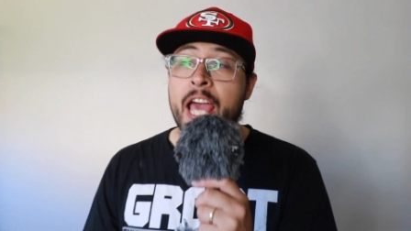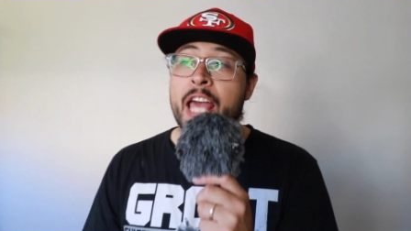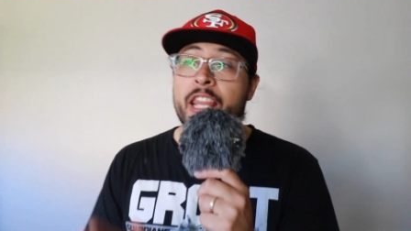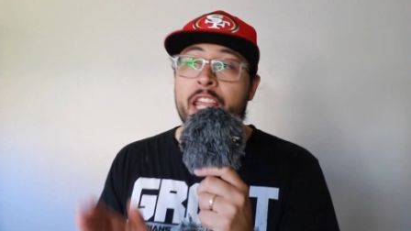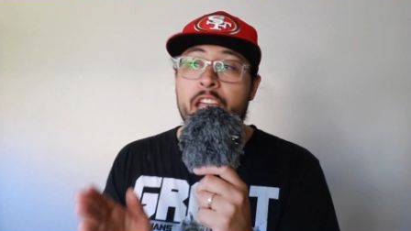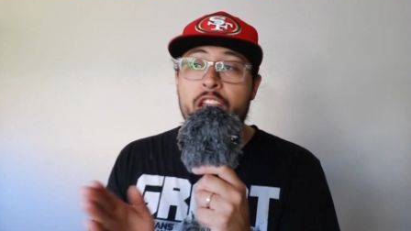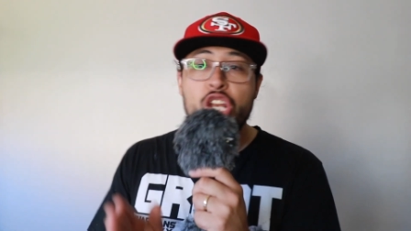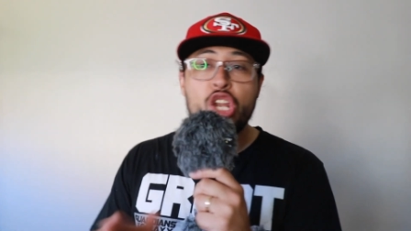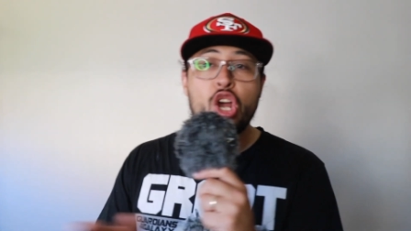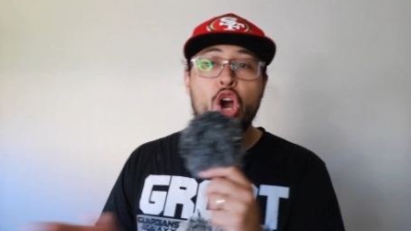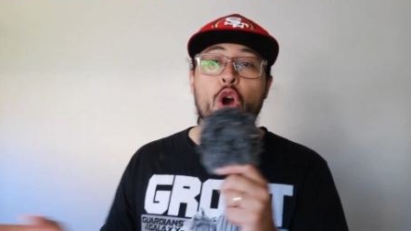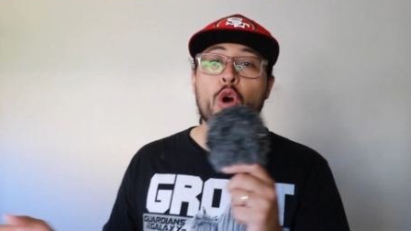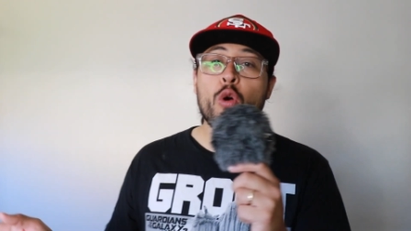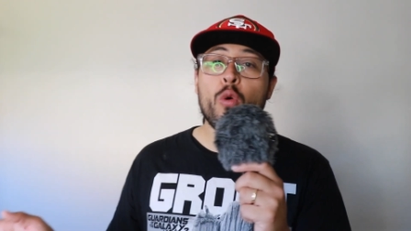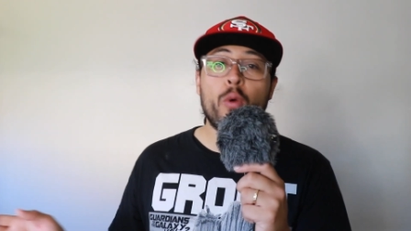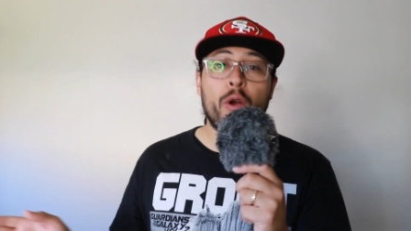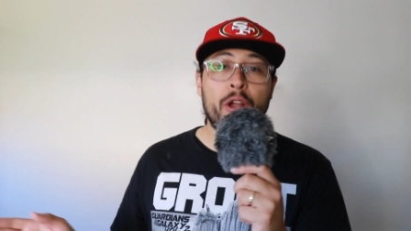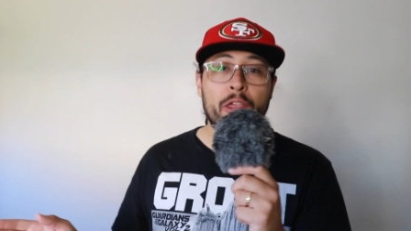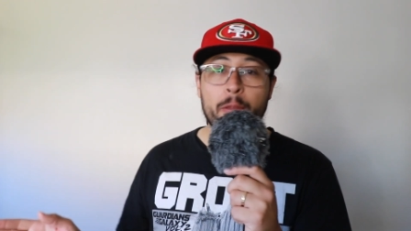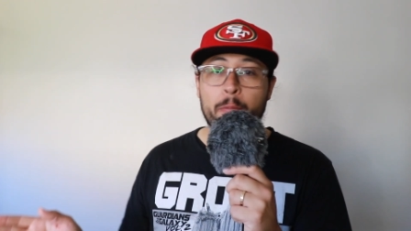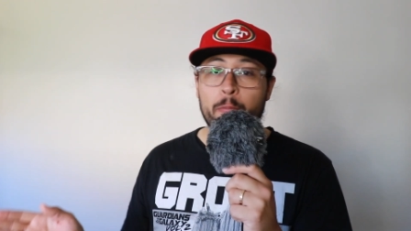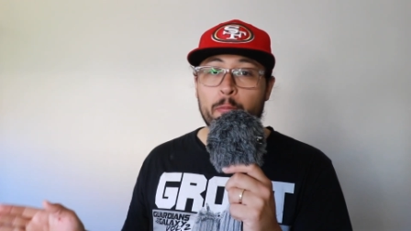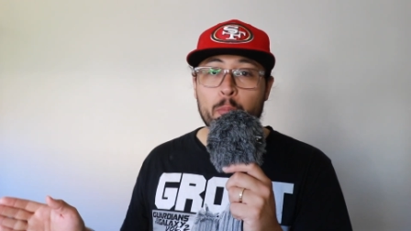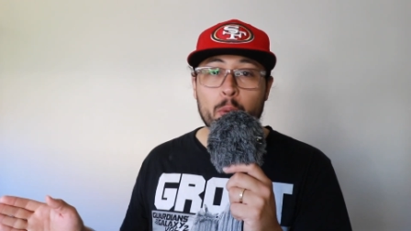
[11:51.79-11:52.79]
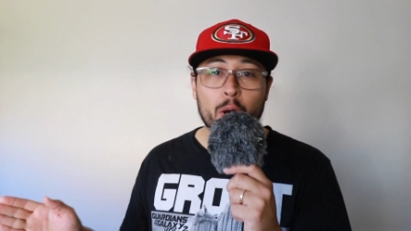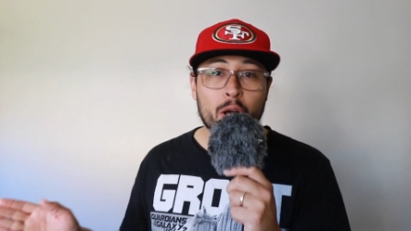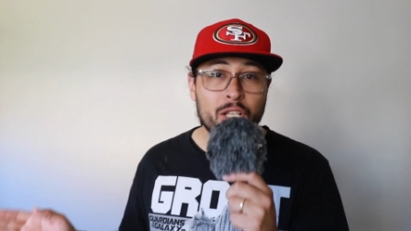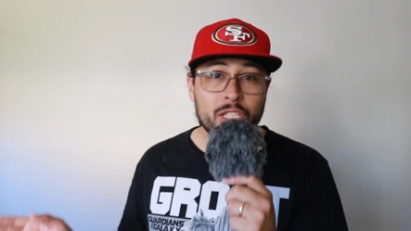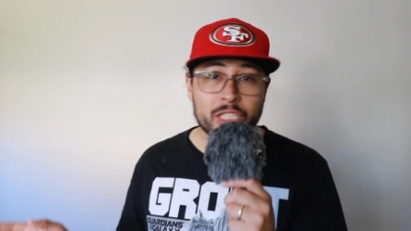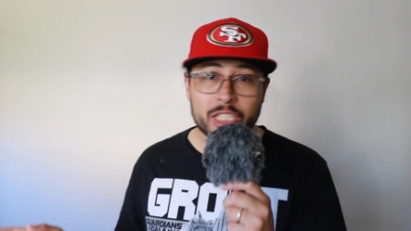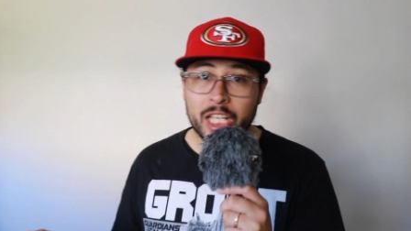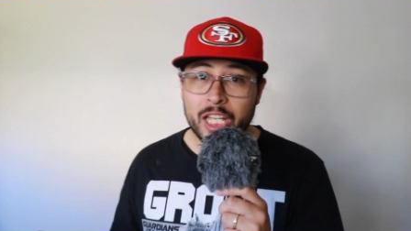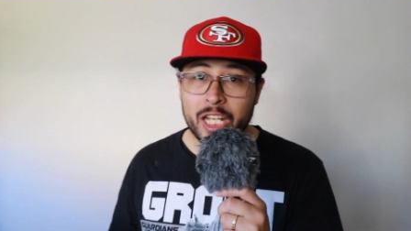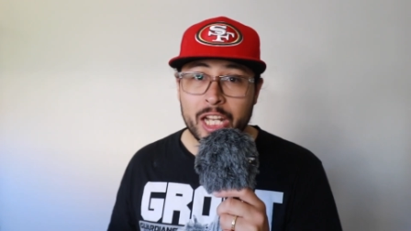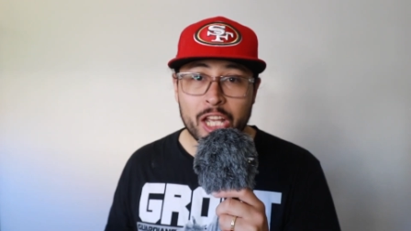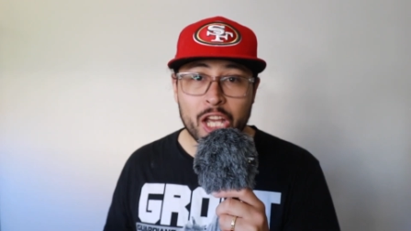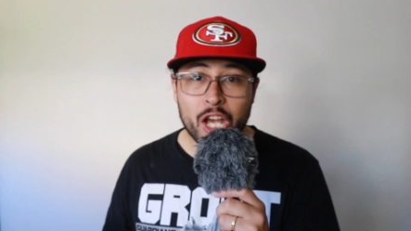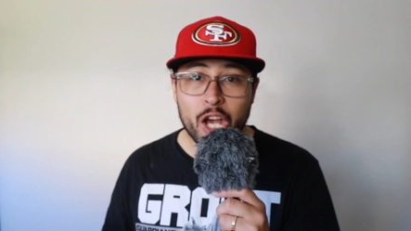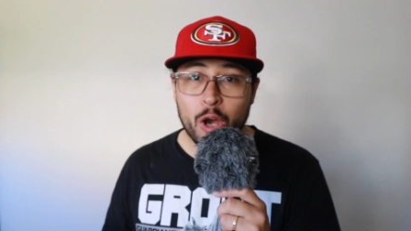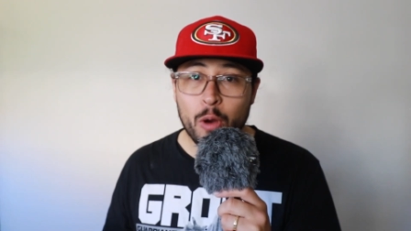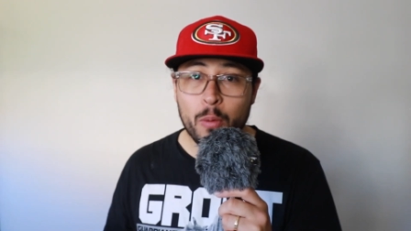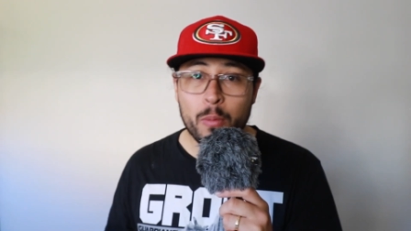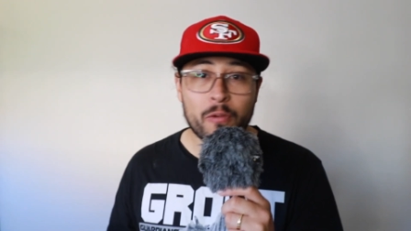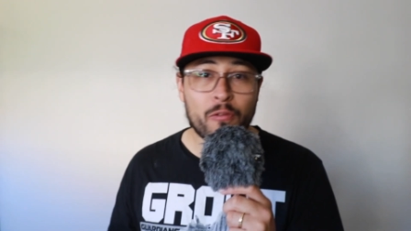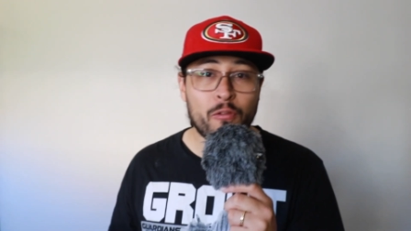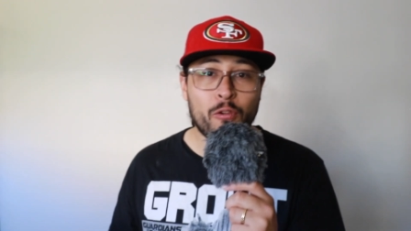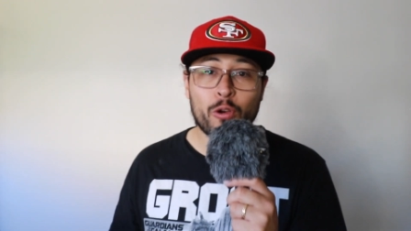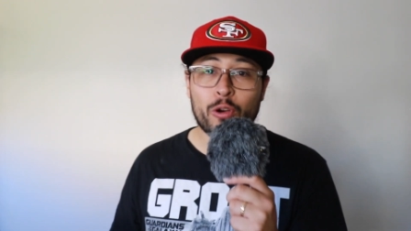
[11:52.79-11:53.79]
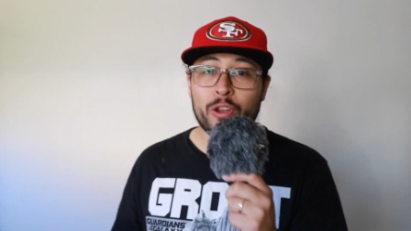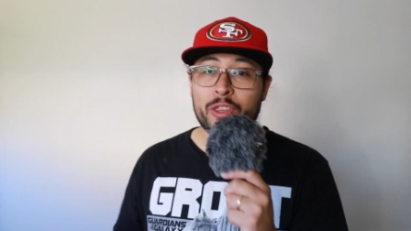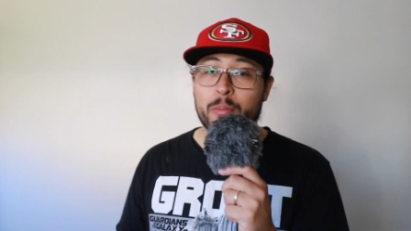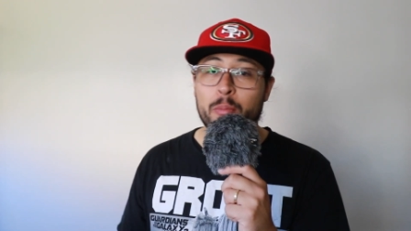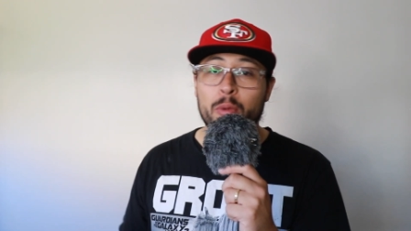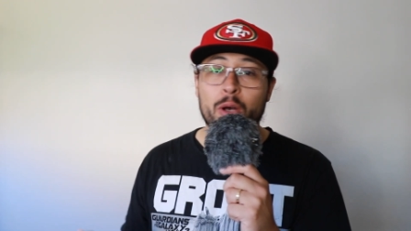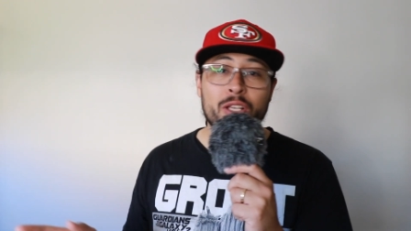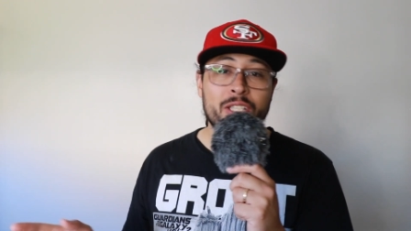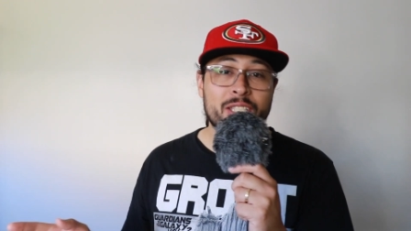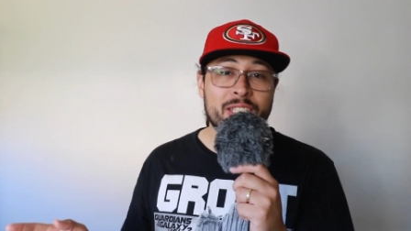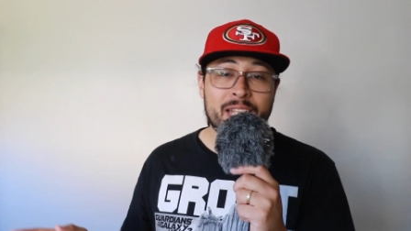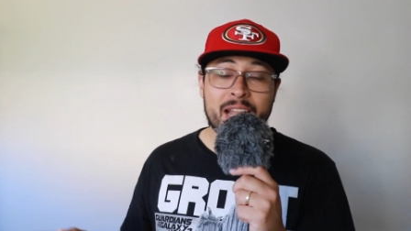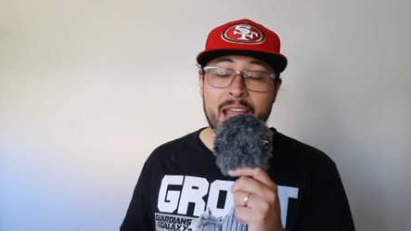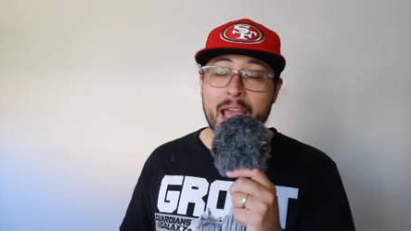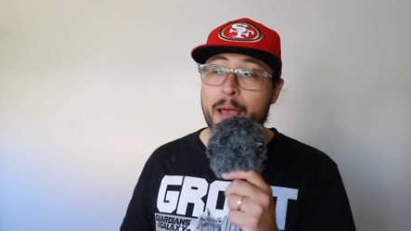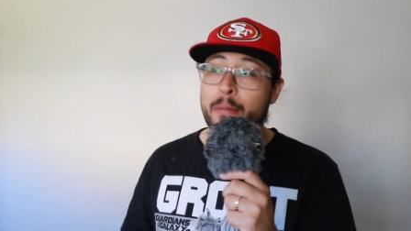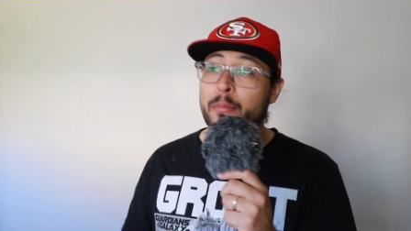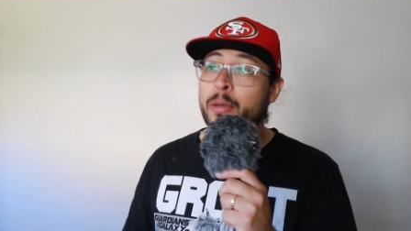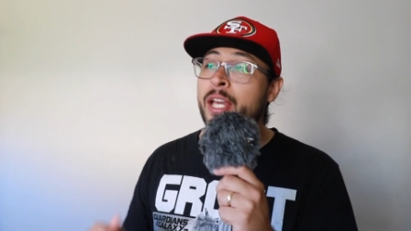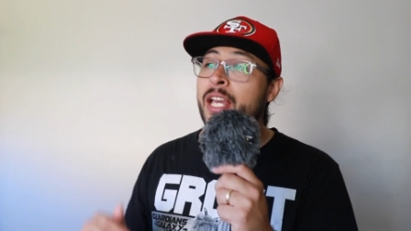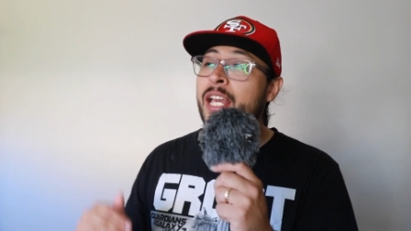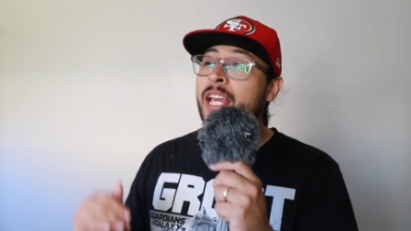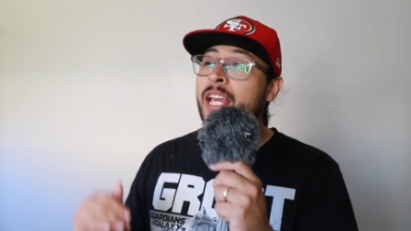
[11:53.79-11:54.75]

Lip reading: They know where the ball's gonna go before the ball snap.